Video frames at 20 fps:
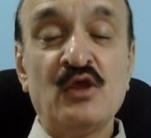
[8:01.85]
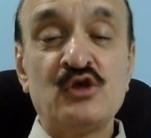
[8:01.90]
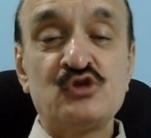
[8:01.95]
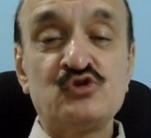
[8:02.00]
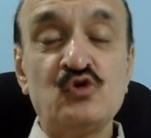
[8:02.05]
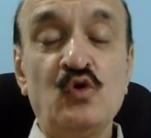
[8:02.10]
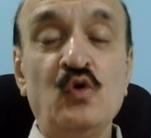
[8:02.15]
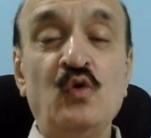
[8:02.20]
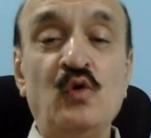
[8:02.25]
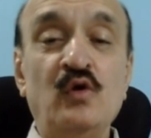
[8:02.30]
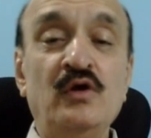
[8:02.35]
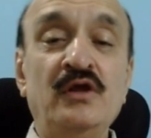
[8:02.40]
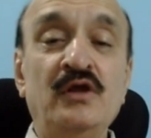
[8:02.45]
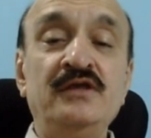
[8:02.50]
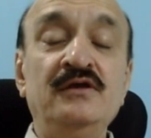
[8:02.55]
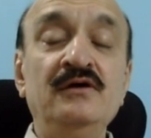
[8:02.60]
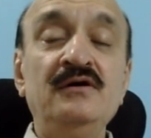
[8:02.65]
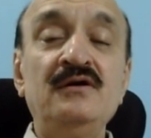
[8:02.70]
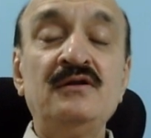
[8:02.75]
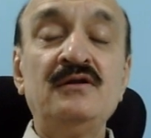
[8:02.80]
So,
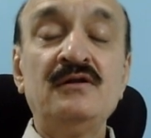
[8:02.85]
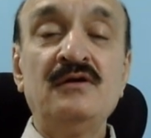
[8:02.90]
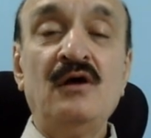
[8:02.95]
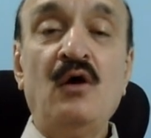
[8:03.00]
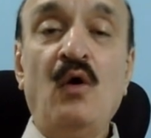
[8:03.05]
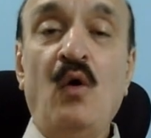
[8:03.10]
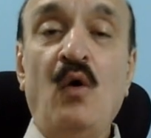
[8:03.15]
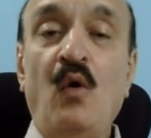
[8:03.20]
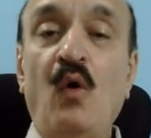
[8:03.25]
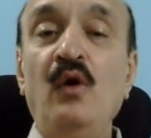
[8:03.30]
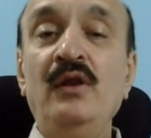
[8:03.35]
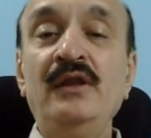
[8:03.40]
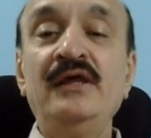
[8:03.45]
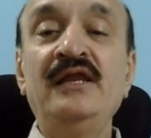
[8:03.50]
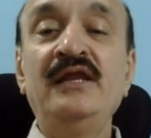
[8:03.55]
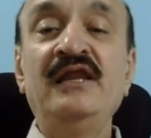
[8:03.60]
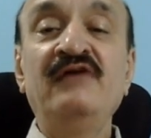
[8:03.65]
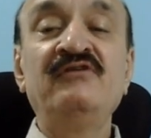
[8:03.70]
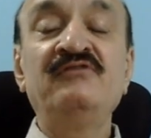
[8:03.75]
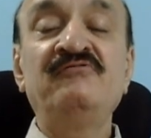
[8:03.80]
here, all
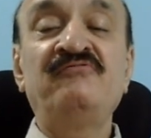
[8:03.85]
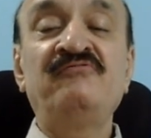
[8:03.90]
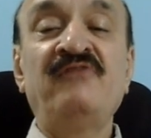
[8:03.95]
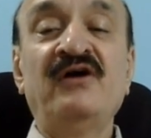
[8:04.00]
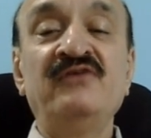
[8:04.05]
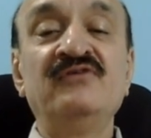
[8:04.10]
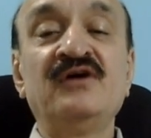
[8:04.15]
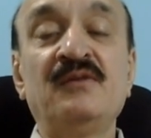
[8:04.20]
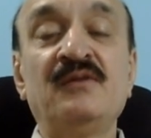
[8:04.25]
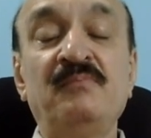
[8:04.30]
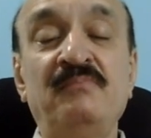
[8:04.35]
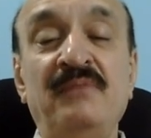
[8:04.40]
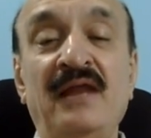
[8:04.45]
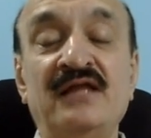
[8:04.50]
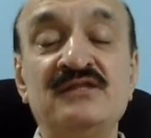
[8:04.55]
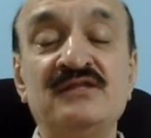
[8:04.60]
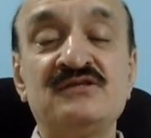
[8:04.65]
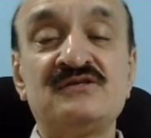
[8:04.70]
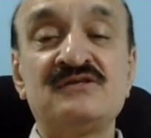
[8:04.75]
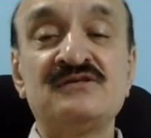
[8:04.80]
11 5 year
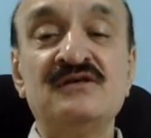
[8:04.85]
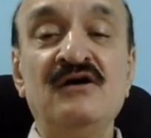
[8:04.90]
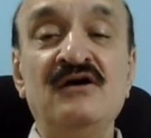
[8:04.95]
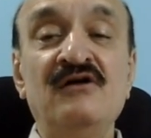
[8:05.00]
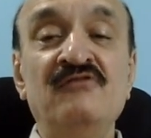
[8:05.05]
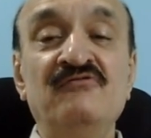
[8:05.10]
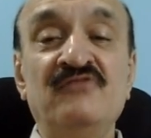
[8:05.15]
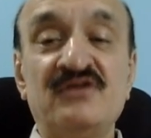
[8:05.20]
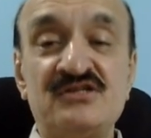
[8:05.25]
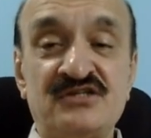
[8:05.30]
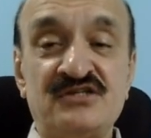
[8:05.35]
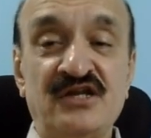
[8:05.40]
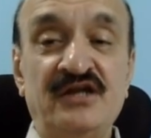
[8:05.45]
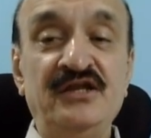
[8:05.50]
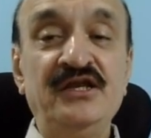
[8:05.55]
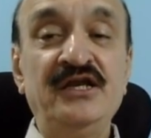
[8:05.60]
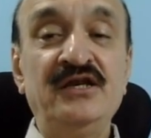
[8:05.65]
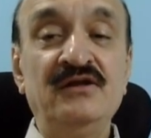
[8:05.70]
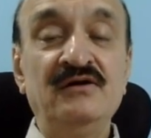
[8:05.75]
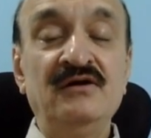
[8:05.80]
plans were
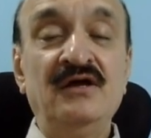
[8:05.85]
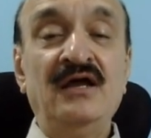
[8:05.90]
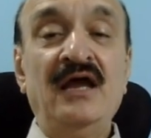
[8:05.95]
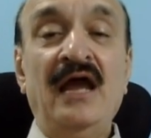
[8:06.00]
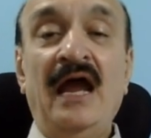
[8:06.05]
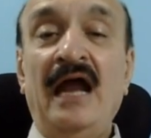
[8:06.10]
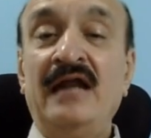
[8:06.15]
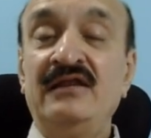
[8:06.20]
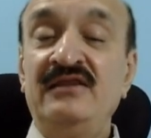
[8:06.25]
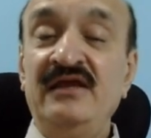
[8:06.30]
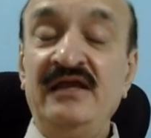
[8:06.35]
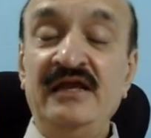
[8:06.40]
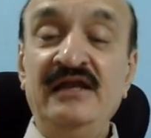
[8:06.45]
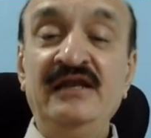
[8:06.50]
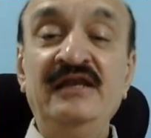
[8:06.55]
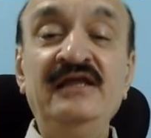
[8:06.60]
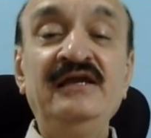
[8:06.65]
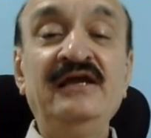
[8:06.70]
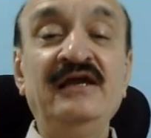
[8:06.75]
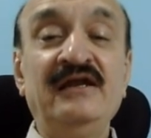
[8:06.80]
studied and they
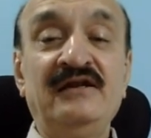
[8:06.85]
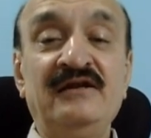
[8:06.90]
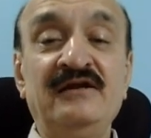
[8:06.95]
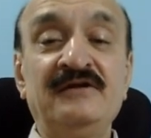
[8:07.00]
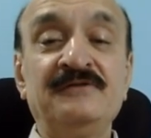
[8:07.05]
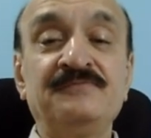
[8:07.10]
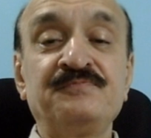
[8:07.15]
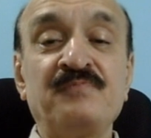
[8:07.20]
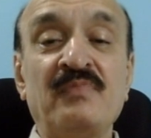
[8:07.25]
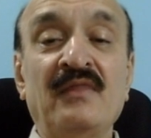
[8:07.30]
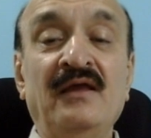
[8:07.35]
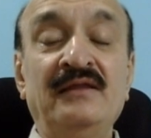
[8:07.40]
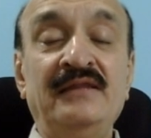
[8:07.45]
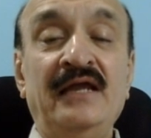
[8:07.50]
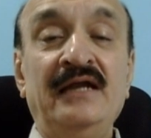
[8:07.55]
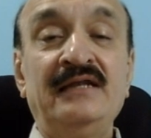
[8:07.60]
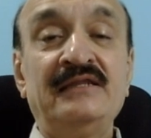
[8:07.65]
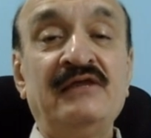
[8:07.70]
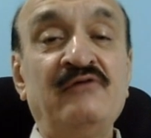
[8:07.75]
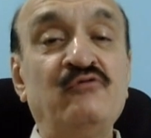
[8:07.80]
indicated
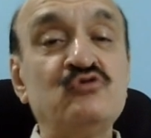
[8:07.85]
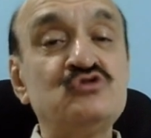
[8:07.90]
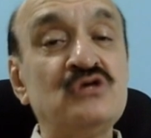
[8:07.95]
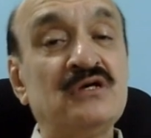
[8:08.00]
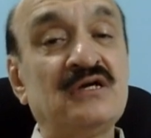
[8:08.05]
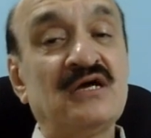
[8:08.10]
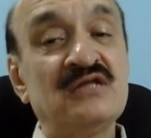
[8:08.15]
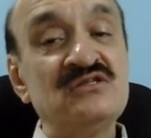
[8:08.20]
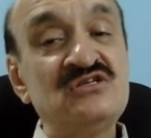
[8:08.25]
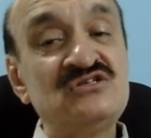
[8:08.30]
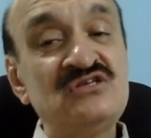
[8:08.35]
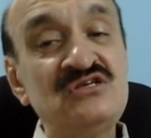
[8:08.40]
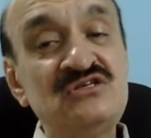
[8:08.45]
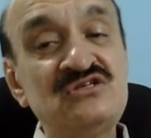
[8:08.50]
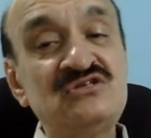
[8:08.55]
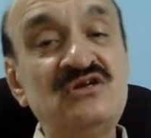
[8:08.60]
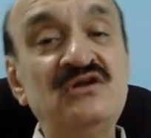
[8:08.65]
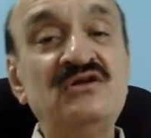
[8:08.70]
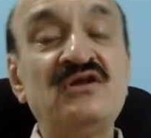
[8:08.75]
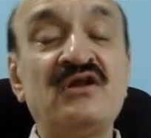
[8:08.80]
that there was a
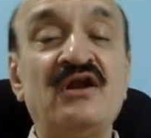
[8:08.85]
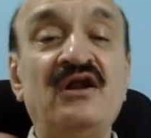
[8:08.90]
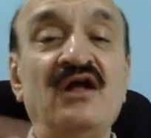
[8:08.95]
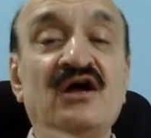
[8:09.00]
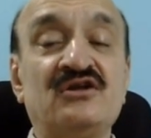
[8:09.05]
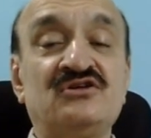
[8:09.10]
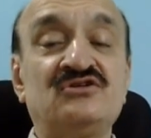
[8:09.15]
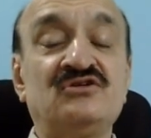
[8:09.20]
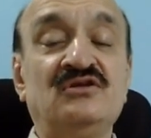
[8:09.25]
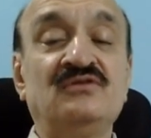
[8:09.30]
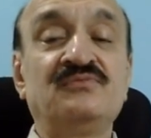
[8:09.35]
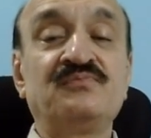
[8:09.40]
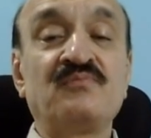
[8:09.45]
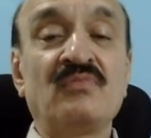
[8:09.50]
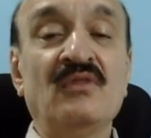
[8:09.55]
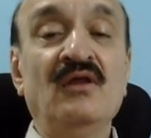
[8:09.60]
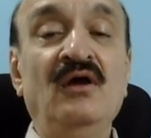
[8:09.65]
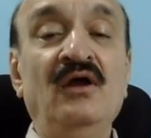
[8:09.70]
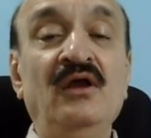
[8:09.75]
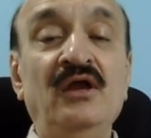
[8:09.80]
consistent reduction
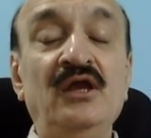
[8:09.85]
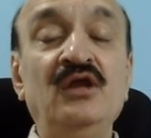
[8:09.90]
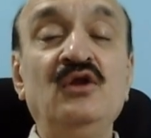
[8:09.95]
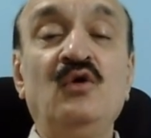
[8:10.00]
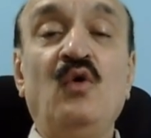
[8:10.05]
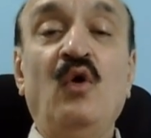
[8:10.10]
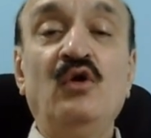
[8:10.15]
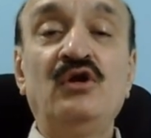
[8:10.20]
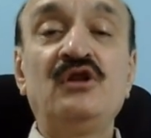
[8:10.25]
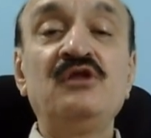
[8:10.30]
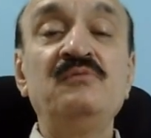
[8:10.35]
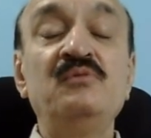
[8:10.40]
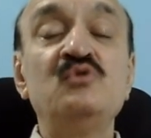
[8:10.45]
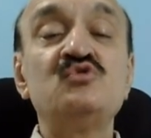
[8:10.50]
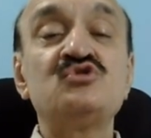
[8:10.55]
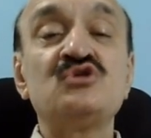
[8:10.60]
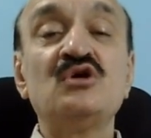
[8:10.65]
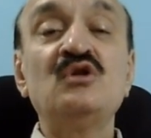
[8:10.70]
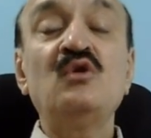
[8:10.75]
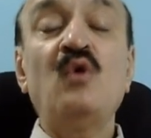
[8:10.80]
in
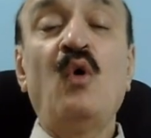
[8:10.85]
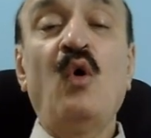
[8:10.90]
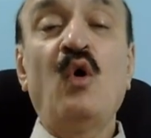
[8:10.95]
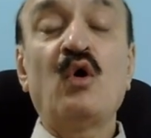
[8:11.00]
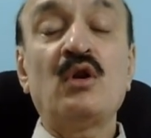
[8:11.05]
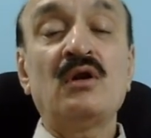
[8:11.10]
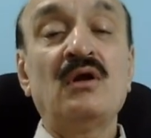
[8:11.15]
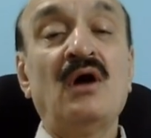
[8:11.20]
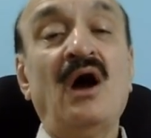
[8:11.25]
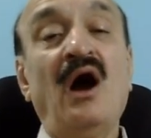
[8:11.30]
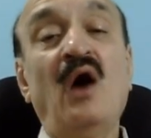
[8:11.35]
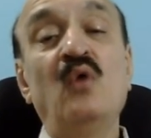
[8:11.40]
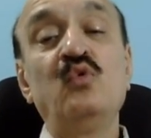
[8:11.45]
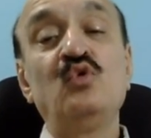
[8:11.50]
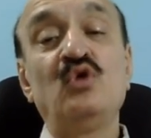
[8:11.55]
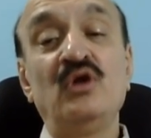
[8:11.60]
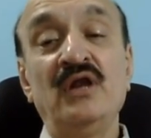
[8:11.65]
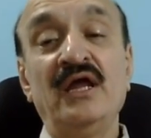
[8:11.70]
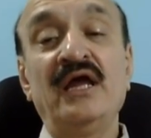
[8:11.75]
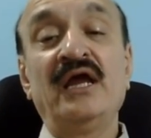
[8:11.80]
contribution or
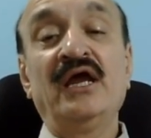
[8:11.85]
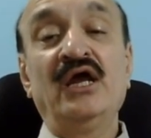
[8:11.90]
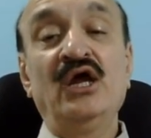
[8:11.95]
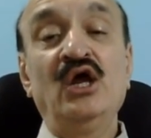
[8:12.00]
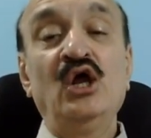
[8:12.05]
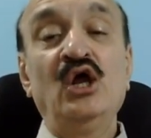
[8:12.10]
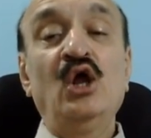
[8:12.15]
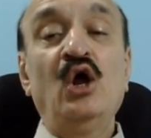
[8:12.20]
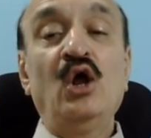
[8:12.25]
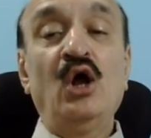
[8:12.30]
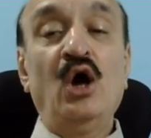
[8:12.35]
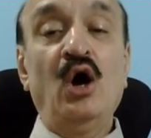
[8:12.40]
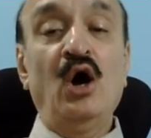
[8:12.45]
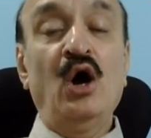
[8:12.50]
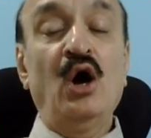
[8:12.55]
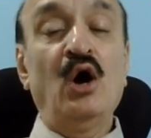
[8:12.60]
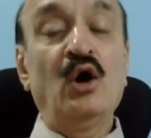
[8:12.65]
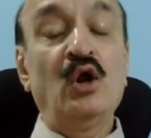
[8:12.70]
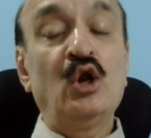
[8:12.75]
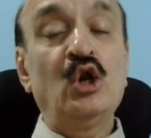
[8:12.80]
outlay
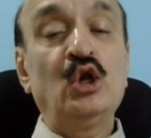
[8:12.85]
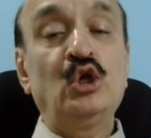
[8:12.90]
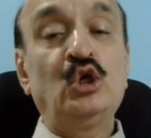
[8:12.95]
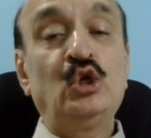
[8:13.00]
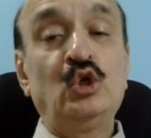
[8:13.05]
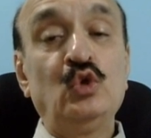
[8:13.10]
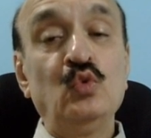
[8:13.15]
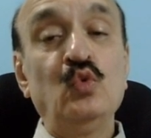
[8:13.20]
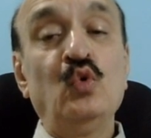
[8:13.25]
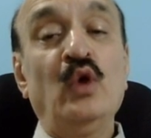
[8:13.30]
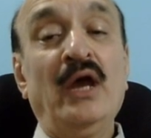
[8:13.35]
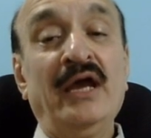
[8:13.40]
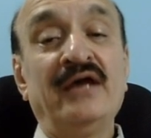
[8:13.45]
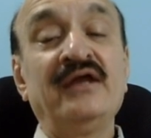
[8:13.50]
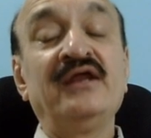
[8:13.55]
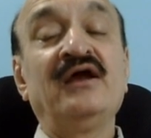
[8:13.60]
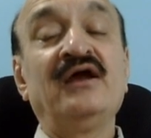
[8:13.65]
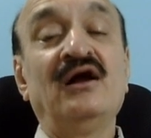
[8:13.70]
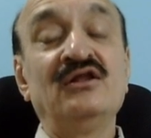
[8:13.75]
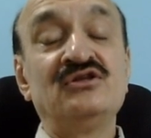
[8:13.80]
to
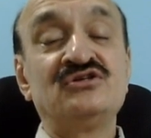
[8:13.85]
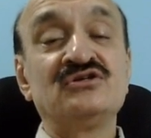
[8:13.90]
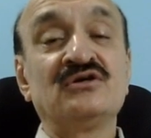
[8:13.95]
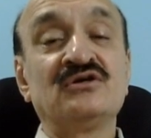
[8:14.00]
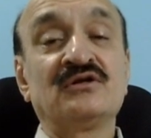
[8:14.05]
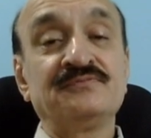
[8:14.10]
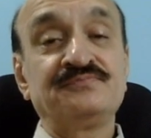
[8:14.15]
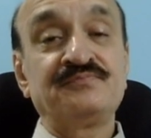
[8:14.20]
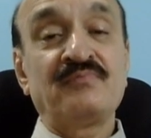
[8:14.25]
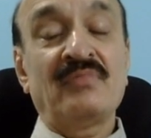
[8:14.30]
agriculture,